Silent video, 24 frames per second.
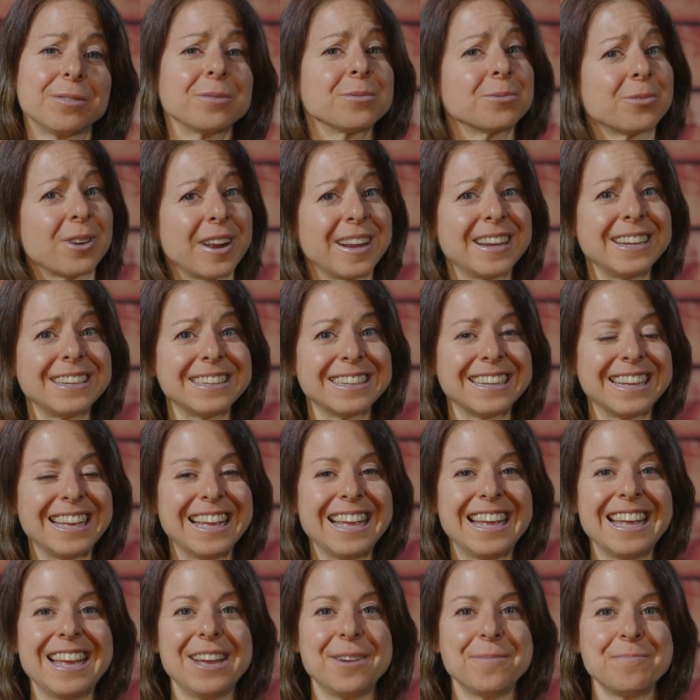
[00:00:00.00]
right?
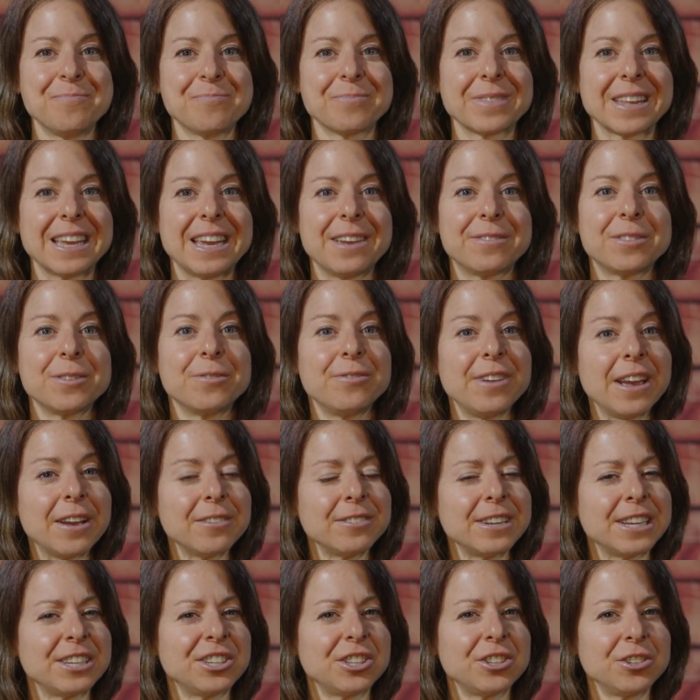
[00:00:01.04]
If the
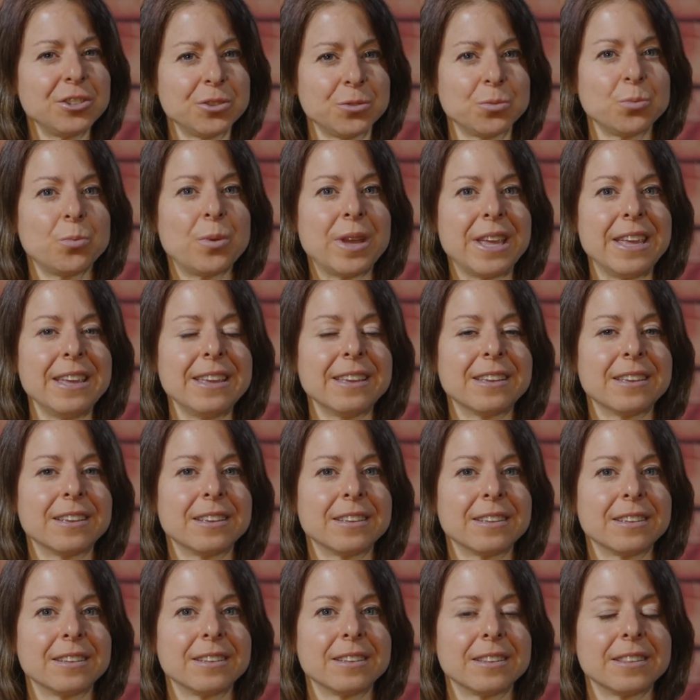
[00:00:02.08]
foundation is weak,
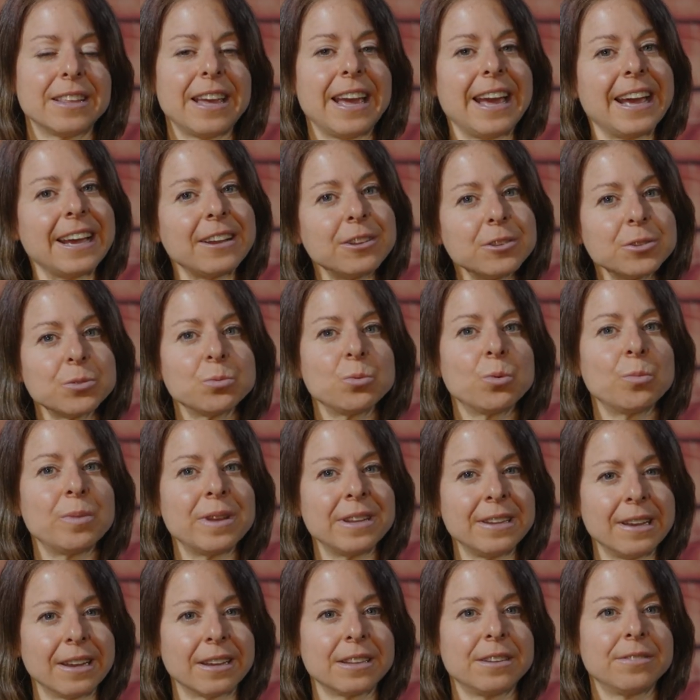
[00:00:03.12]
the house will be
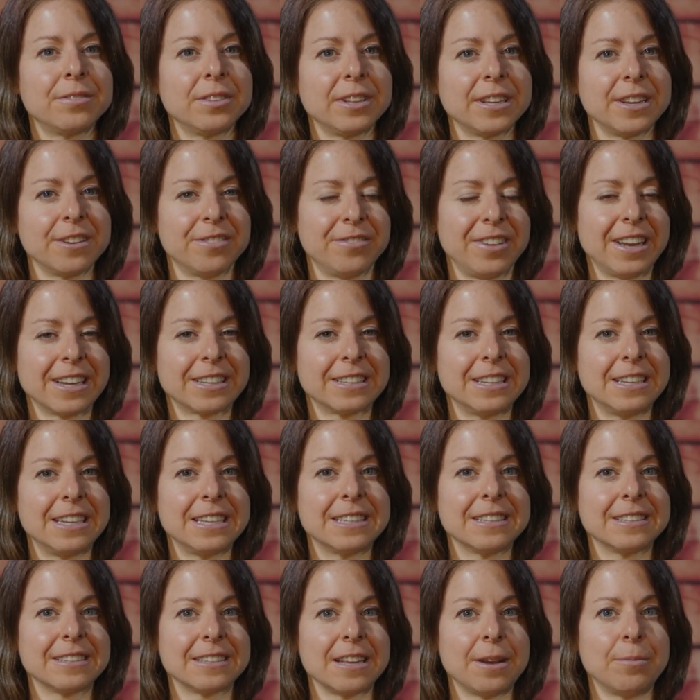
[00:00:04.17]
negatively affected
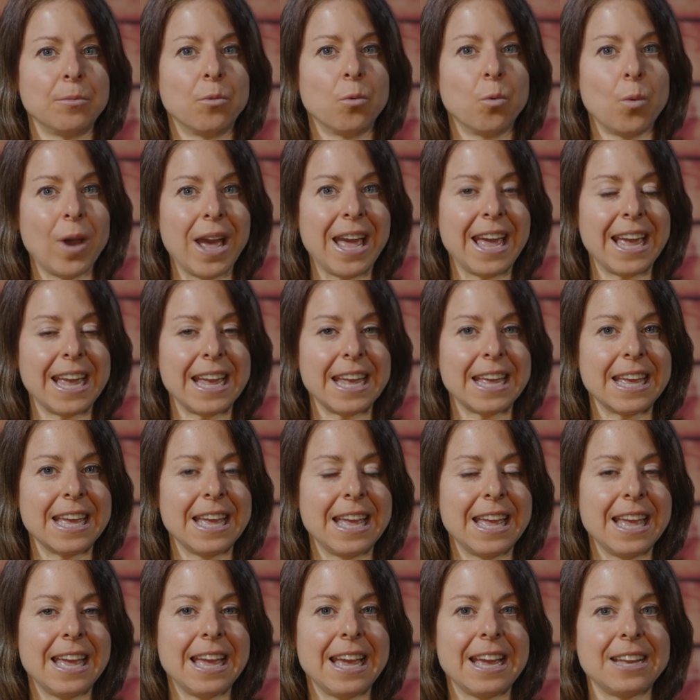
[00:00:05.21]
in some way,
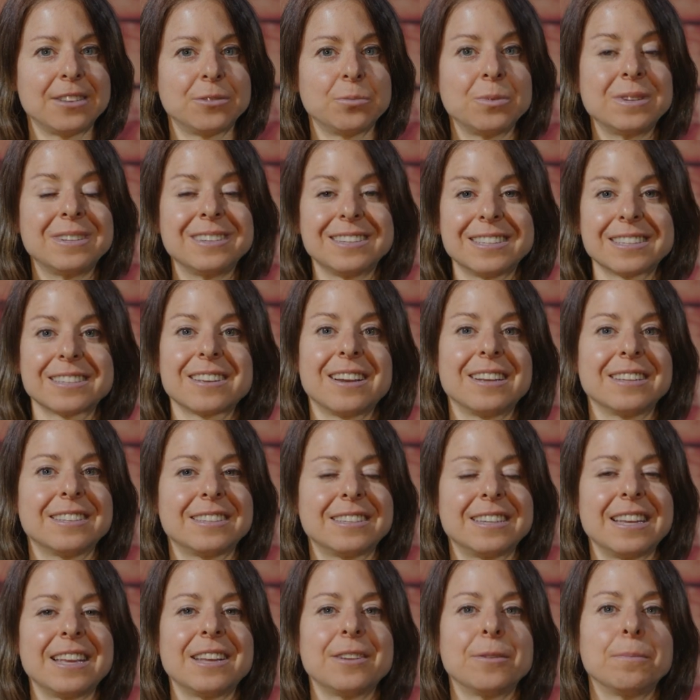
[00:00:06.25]
as we
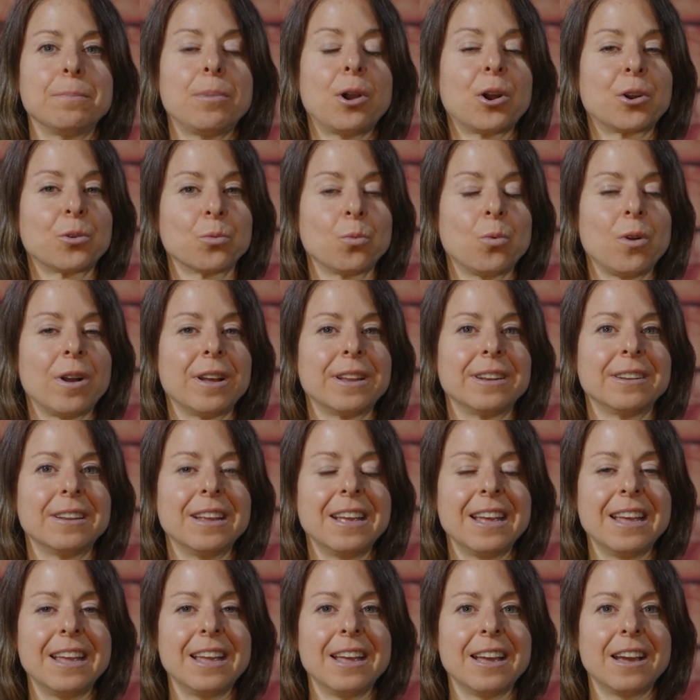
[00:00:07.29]
discussed in part 1
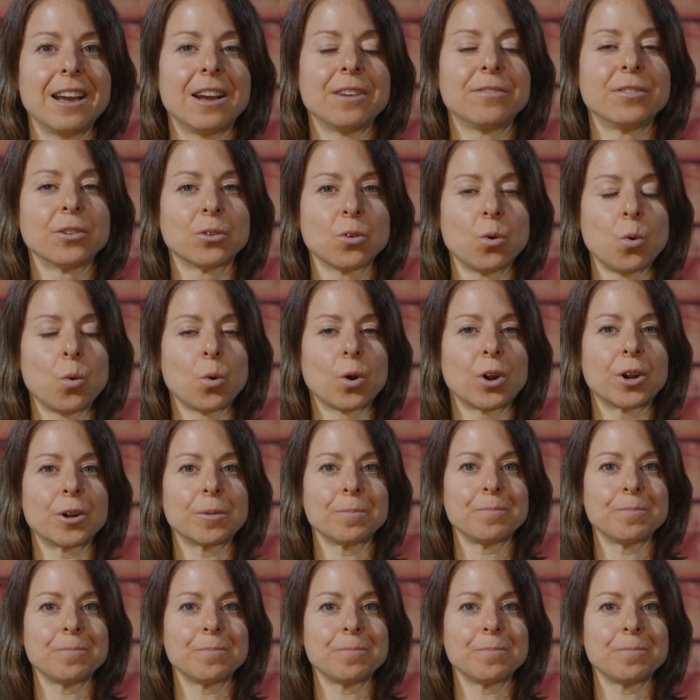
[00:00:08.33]
of the core.